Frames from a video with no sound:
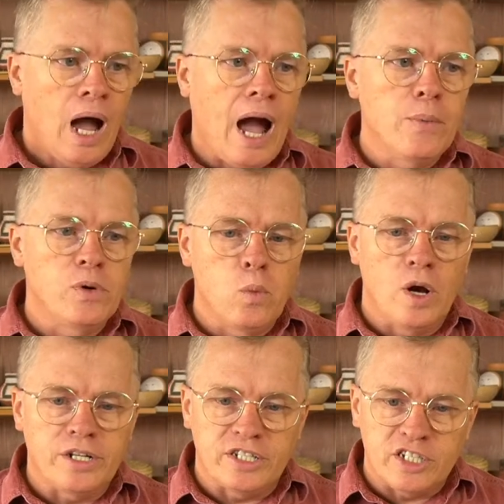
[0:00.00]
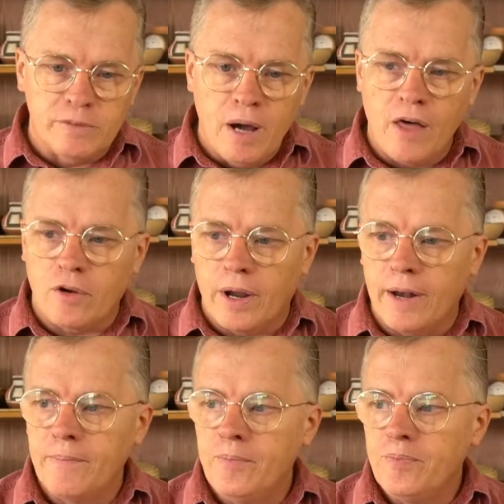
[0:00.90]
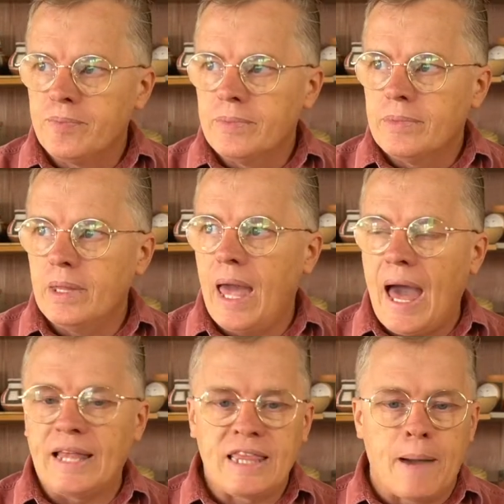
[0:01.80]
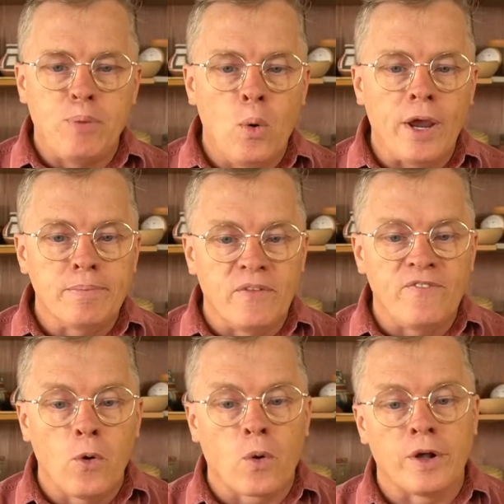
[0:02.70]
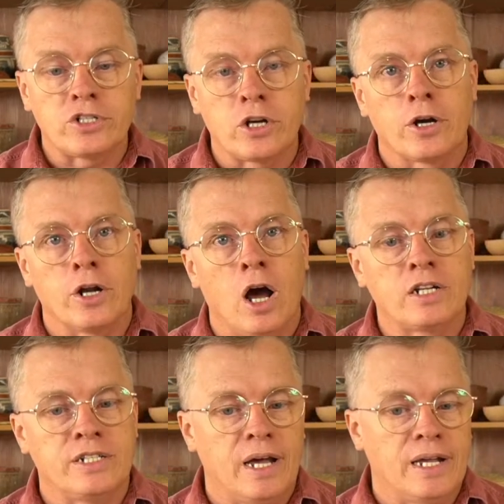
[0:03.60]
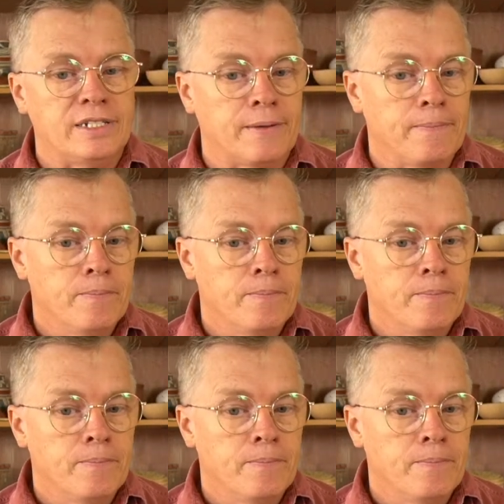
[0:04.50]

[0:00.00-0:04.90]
I would want to smother it at that point before it started oxidizing.